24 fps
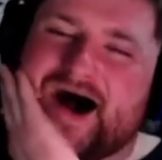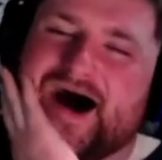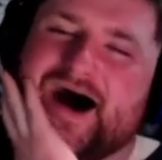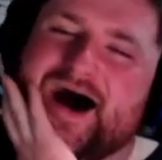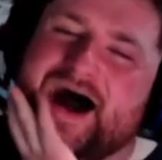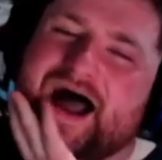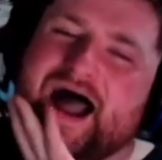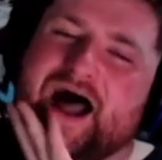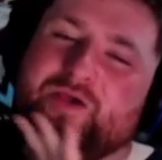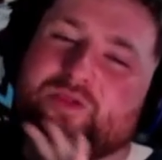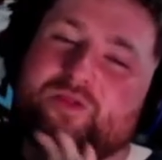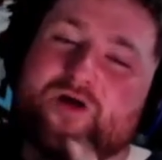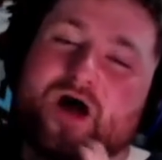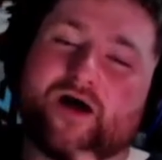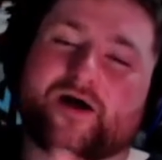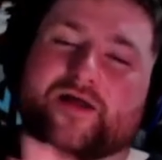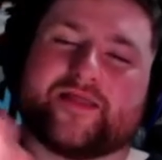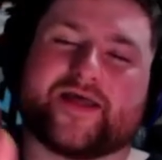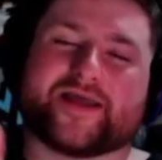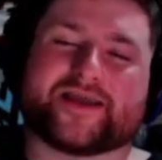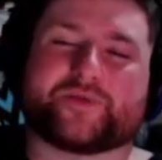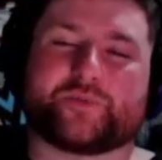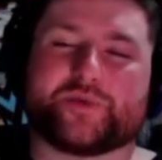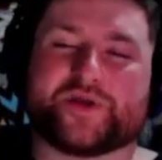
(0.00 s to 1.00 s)
Uh, how long?
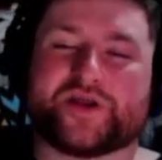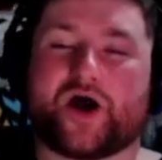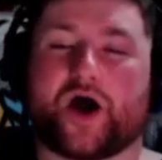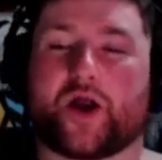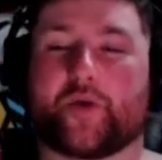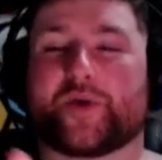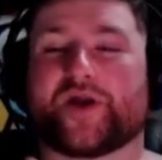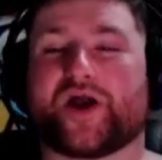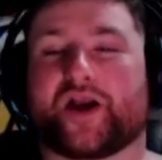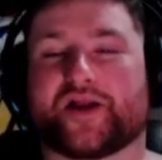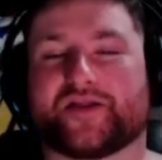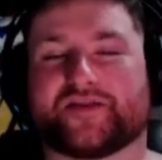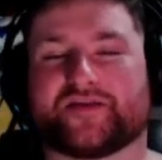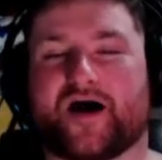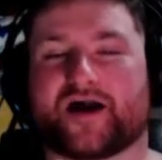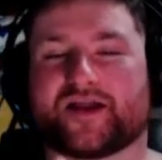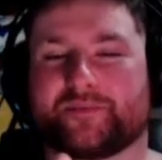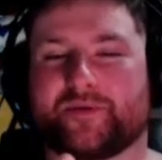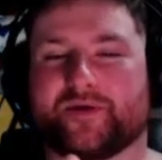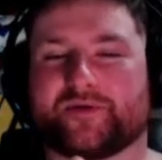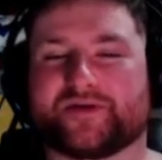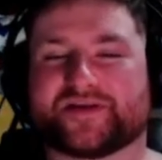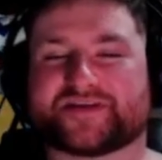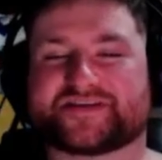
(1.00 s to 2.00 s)
Like we are. we already
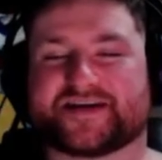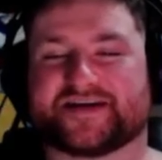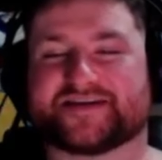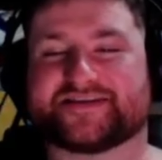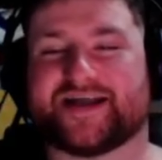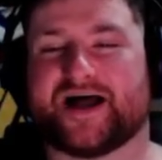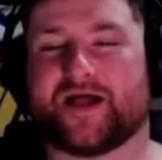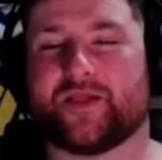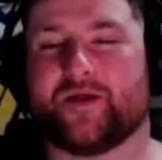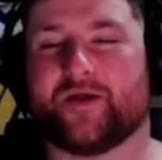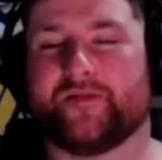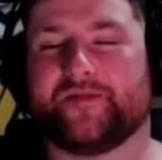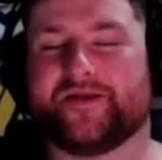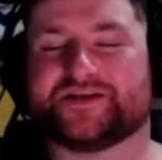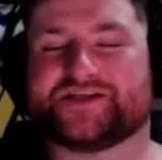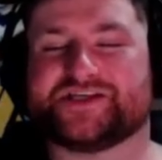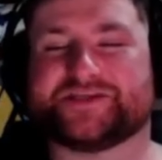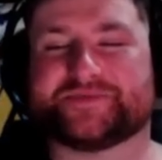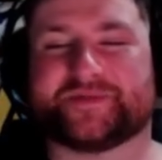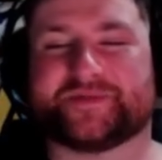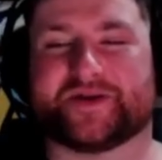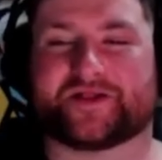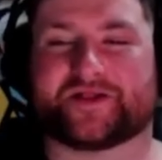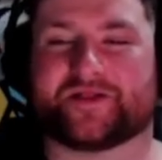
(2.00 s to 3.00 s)
talked about discussed how long that
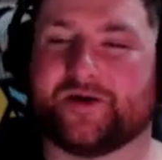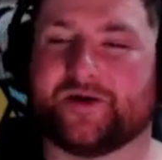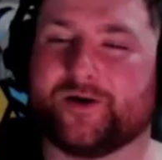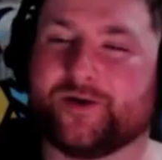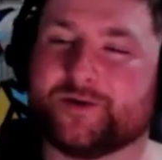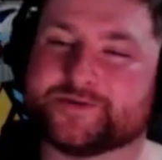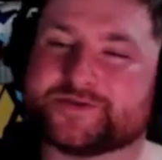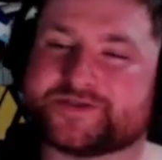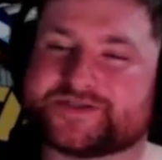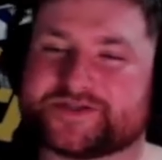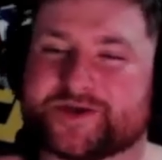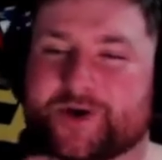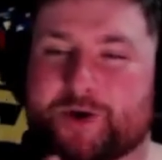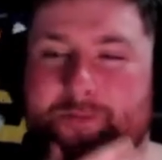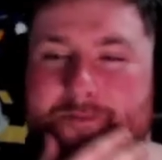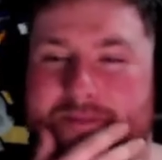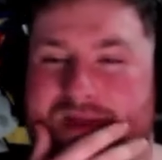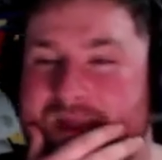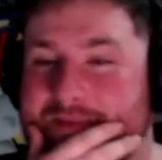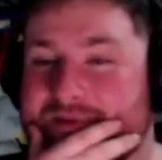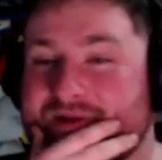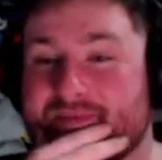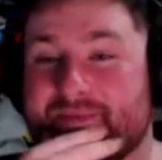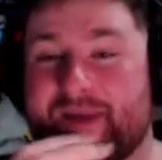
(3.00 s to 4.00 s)
she's been a clone. So
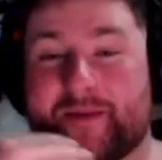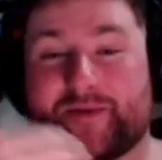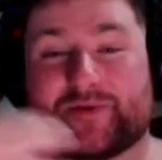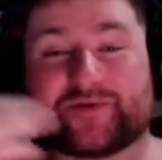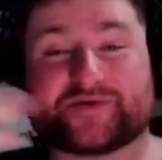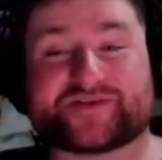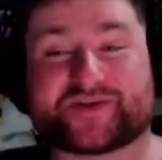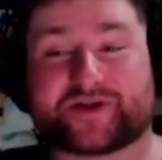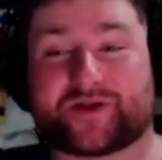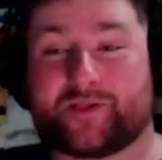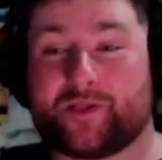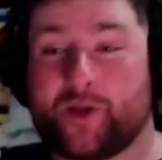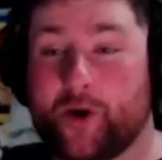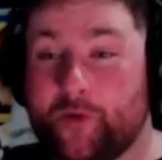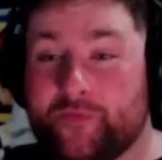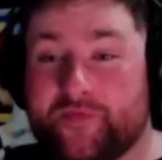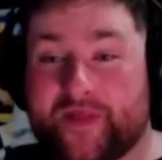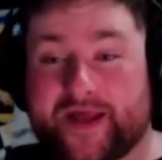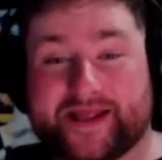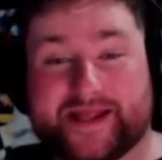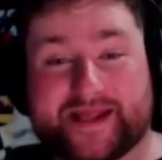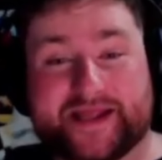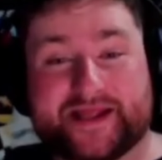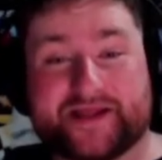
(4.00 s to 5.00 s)
maybe maybe it was the clone
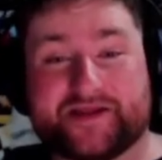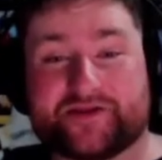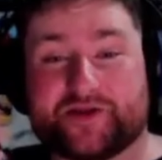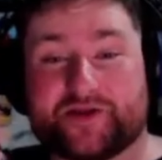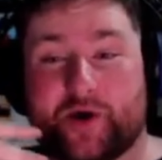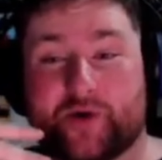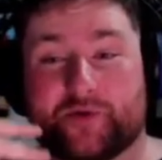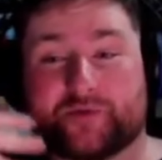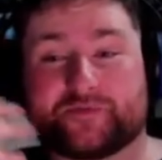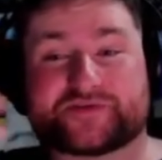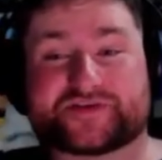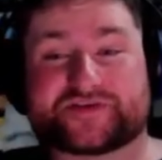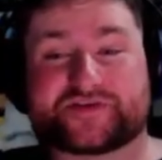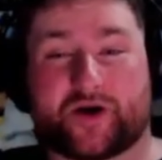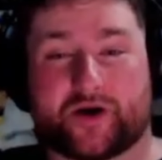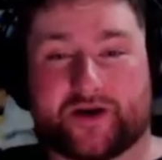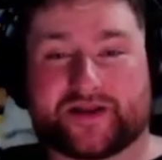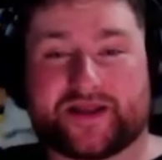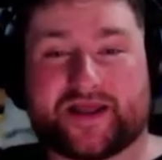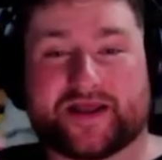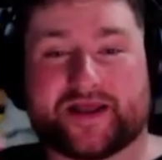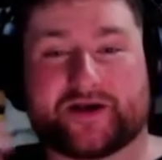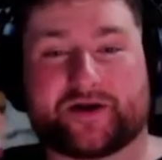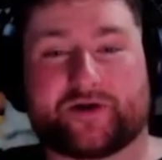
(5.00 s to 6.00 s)
that he you know
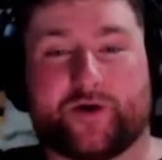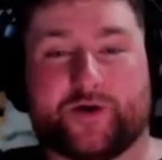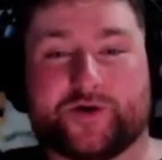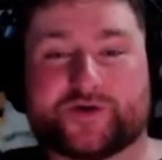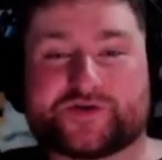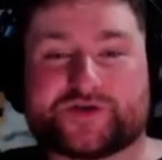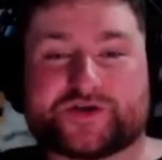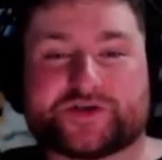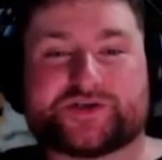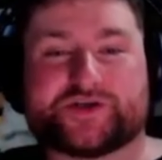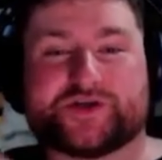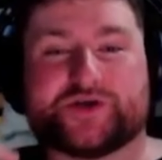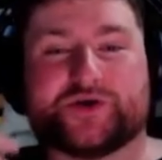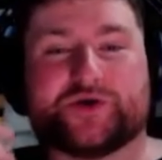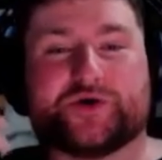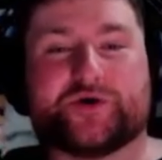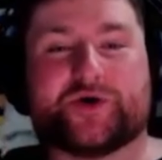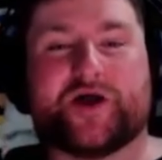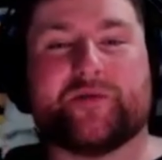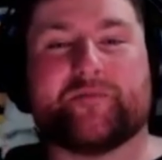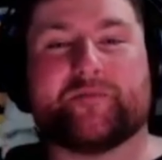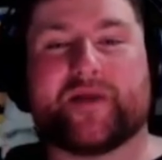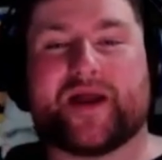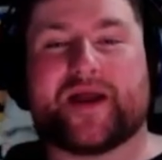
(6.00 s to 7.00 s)
started getting closer to
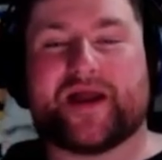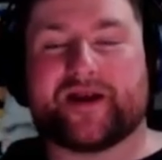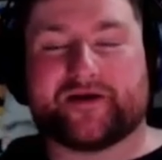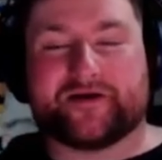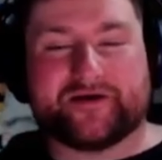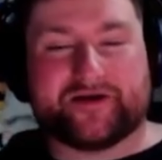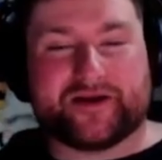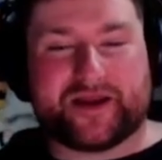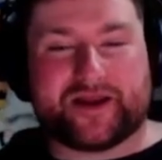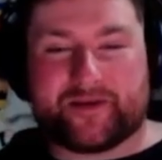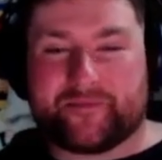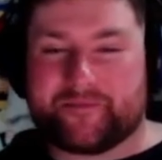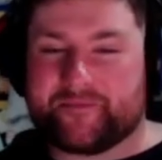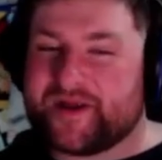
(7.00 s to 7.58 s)
and married